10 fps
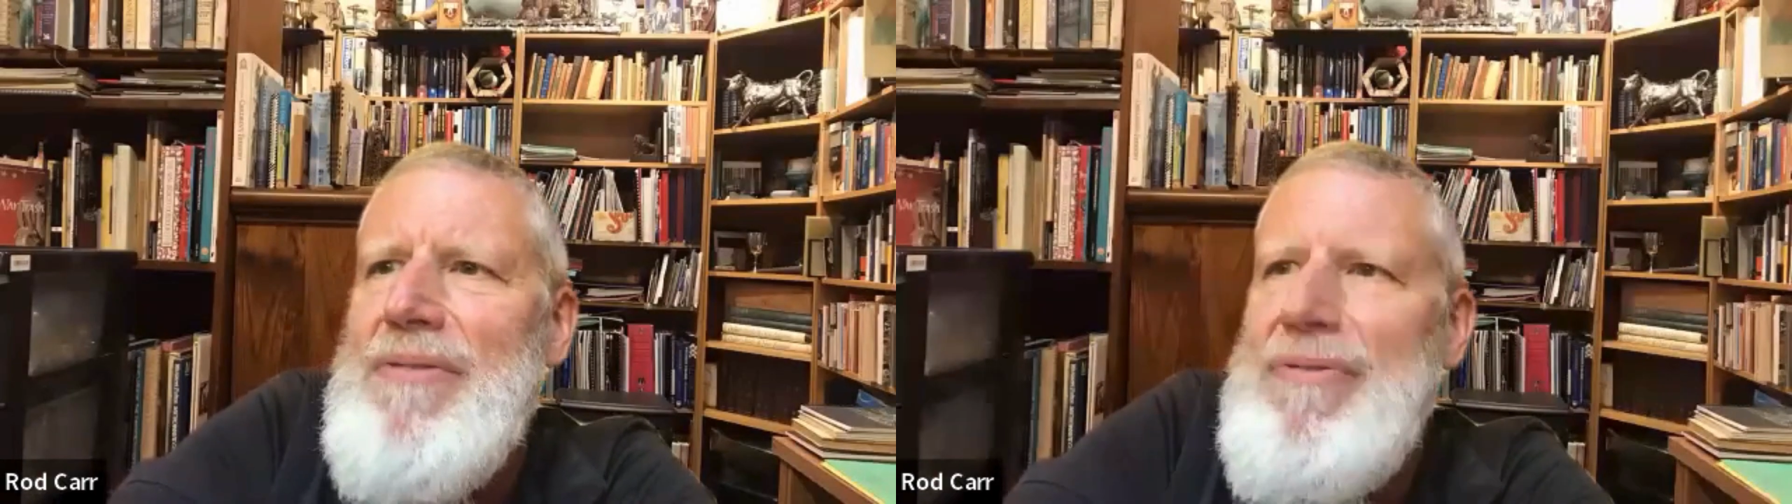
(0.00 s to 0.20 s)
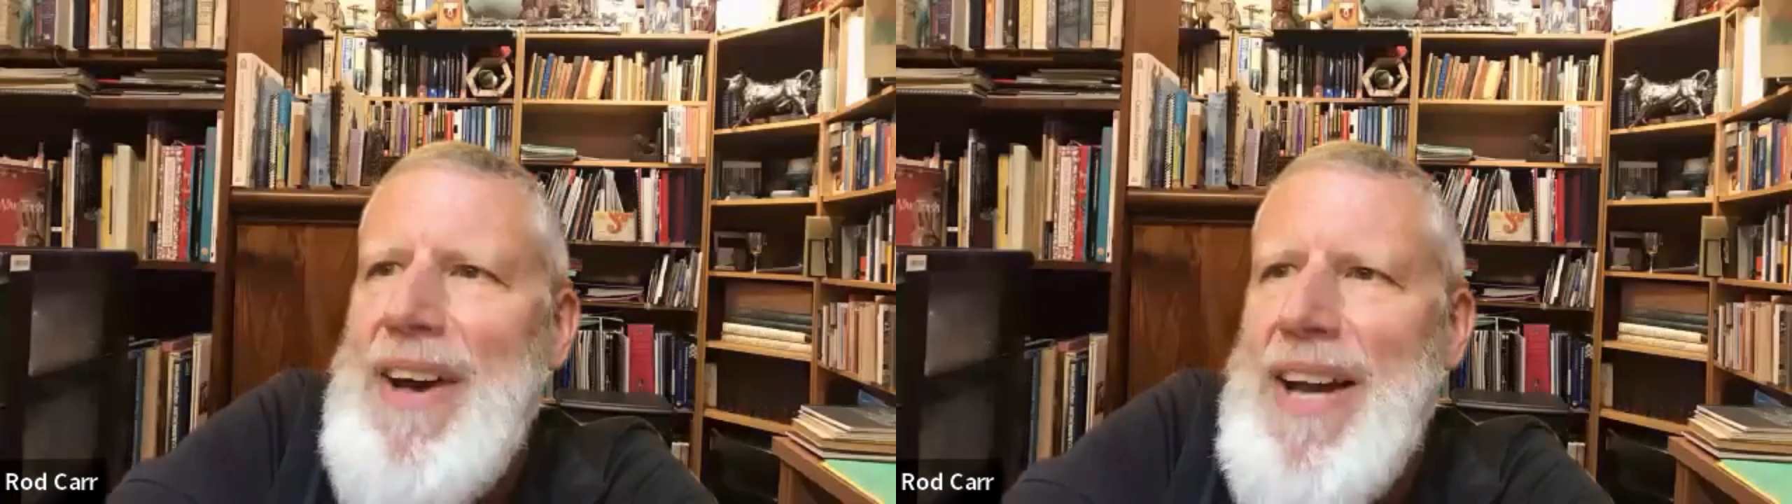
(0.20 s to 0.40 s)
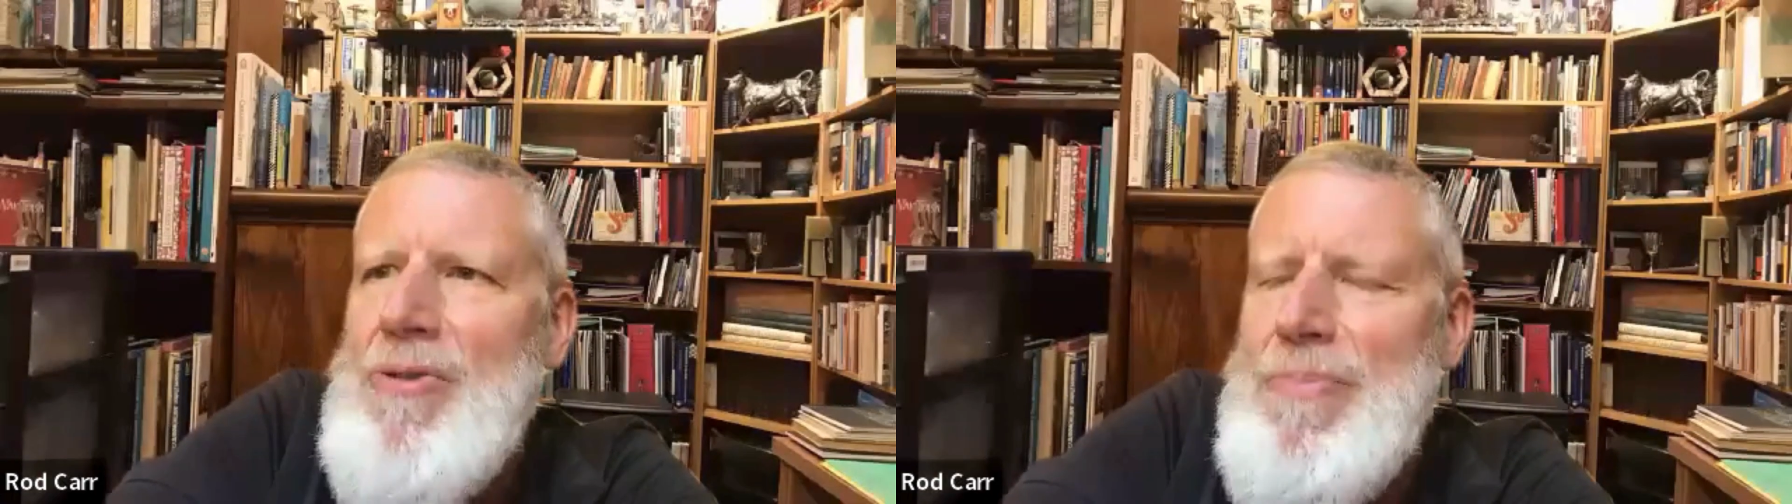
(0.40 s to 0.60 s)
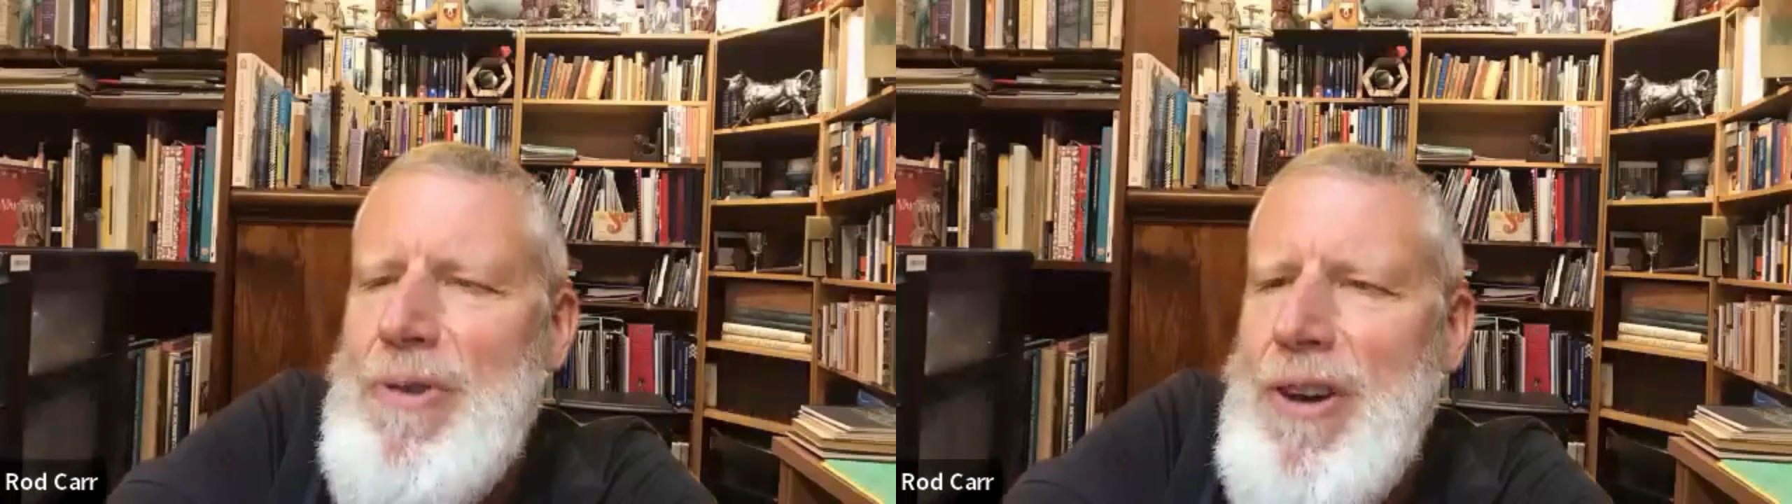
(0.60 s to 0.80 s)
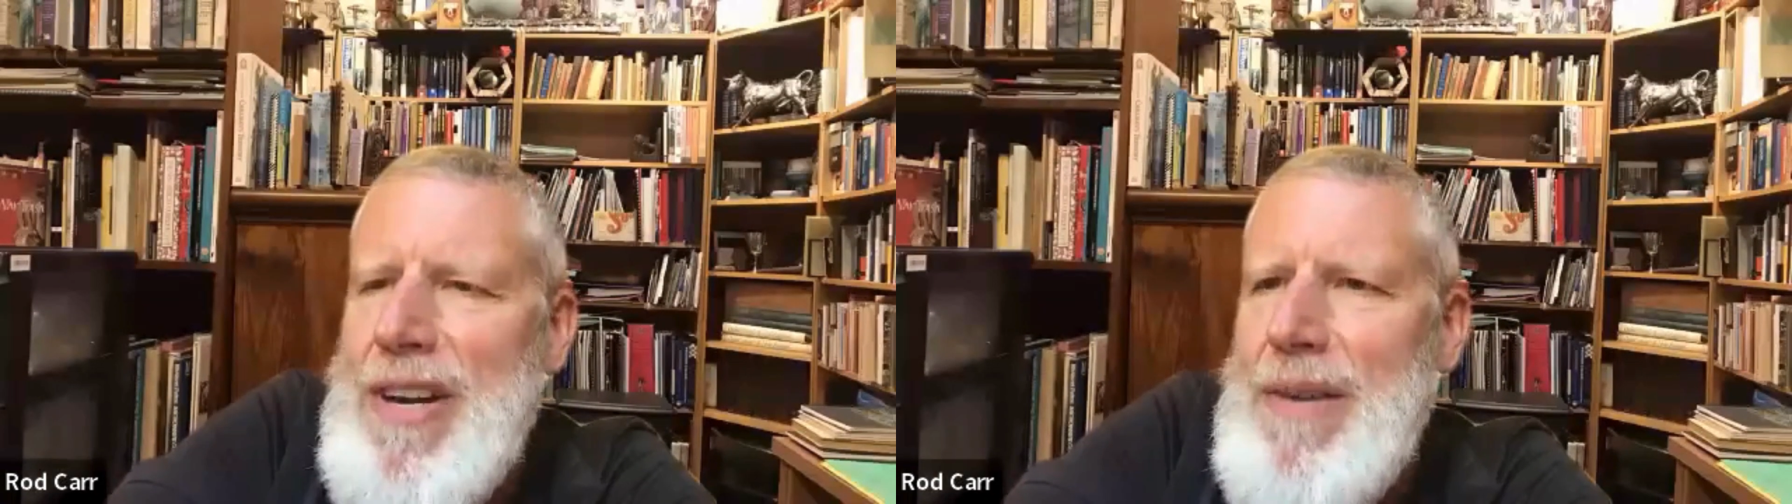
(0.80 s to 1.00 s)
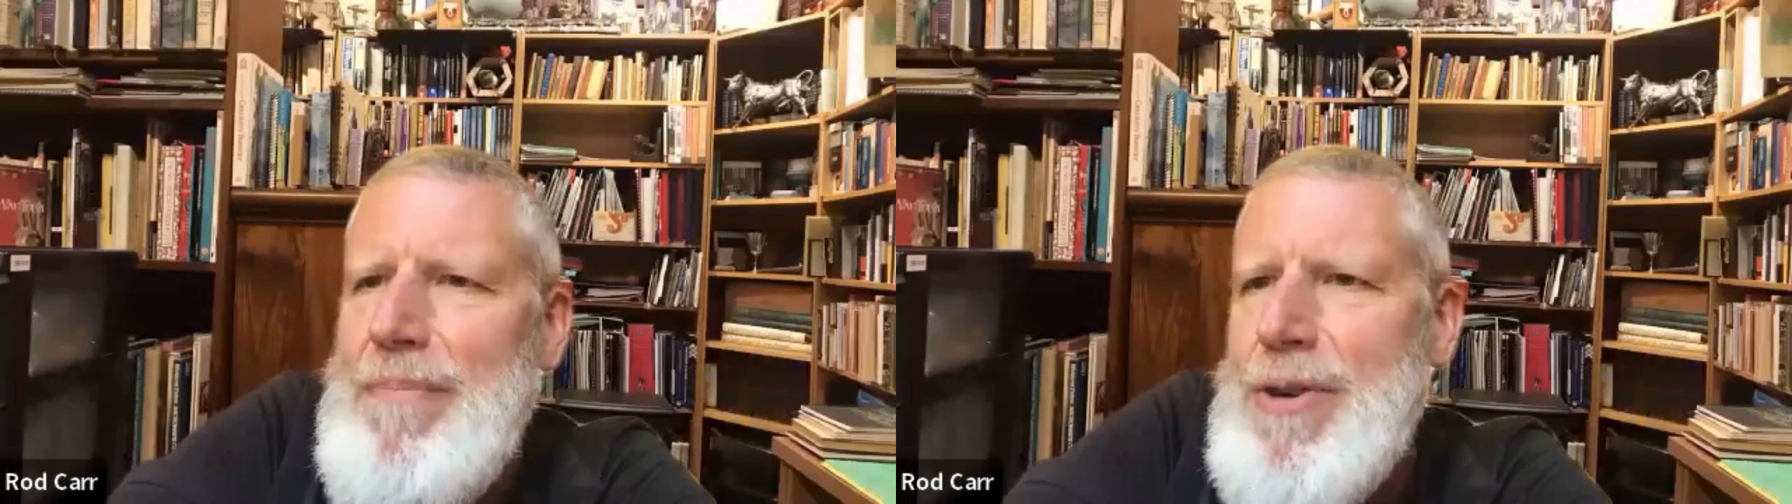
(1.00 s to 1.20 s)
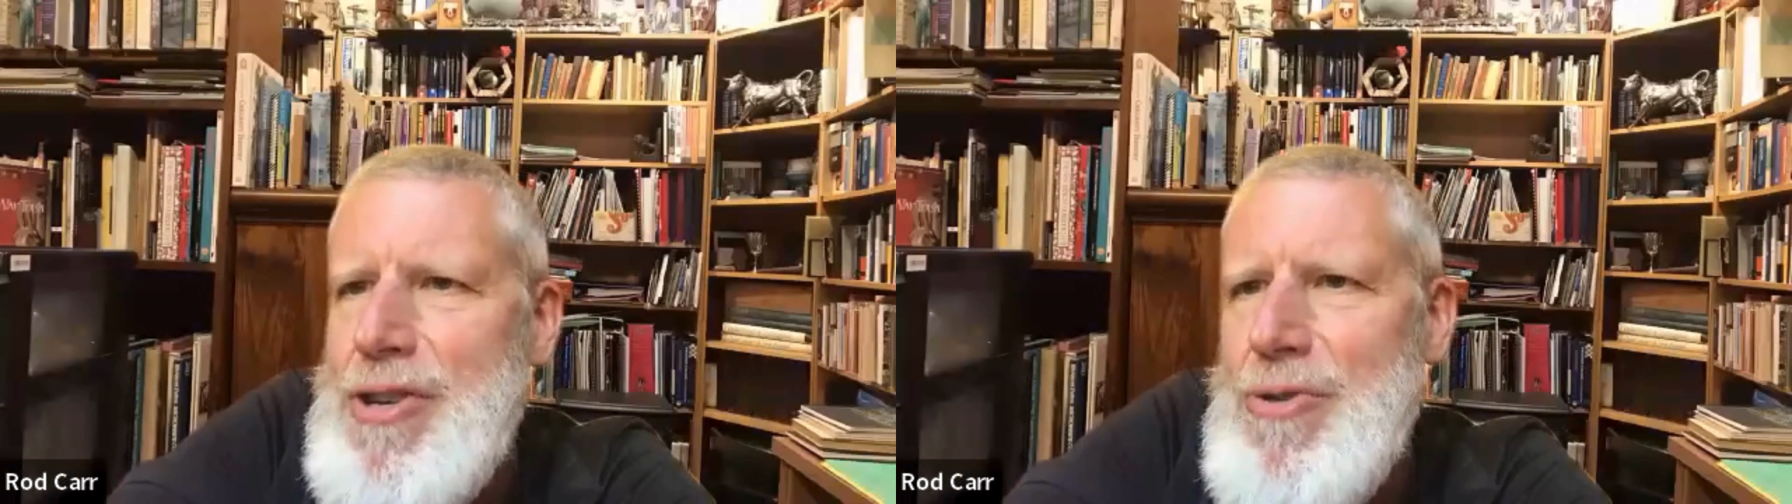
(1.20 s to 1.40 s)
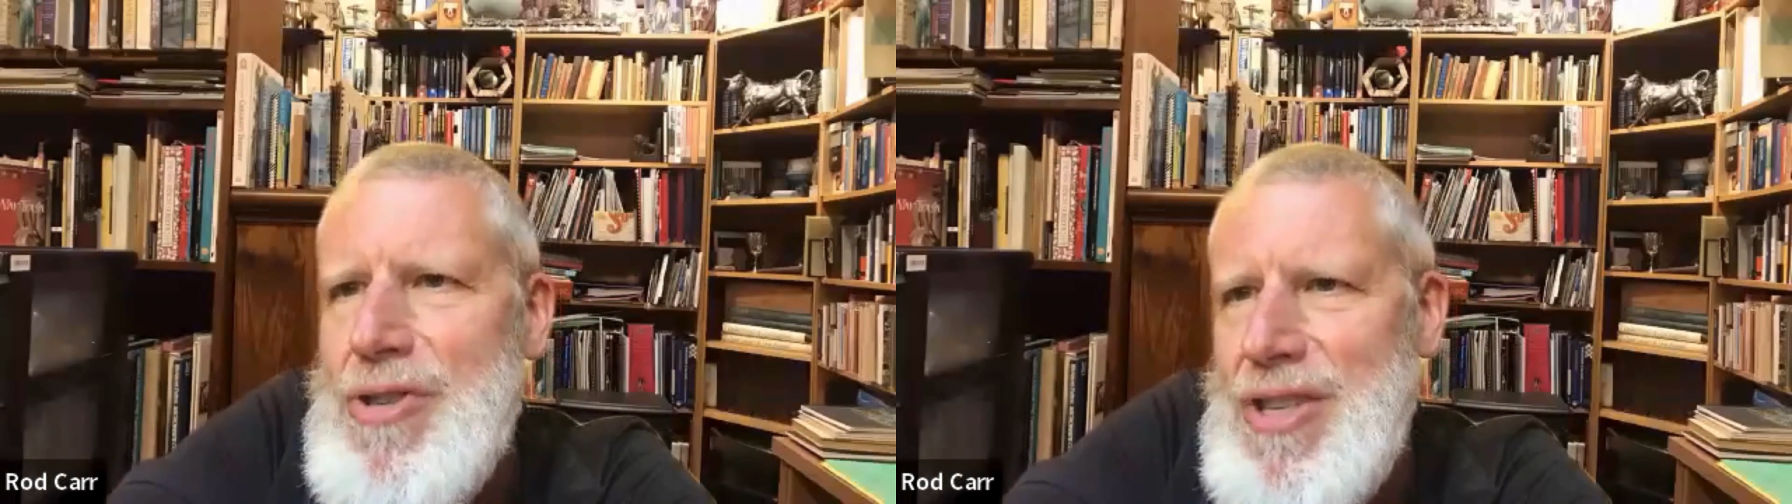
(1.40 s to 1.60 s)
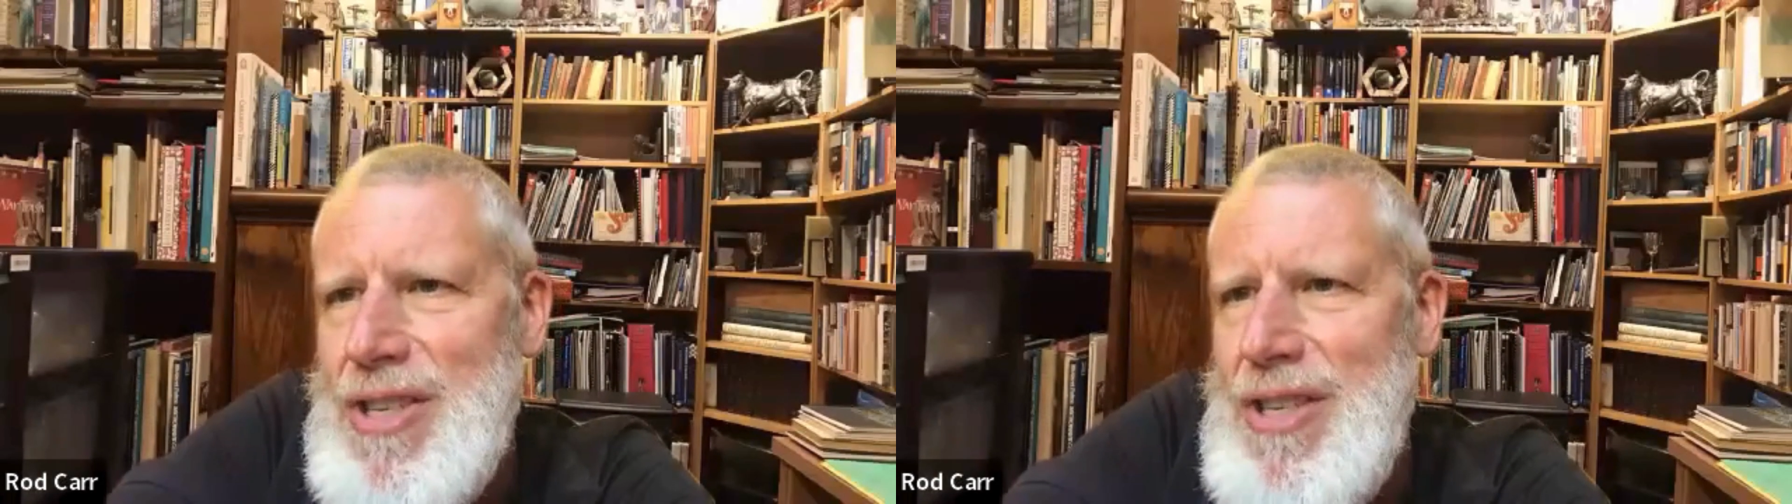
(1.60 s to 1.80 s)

a final product produced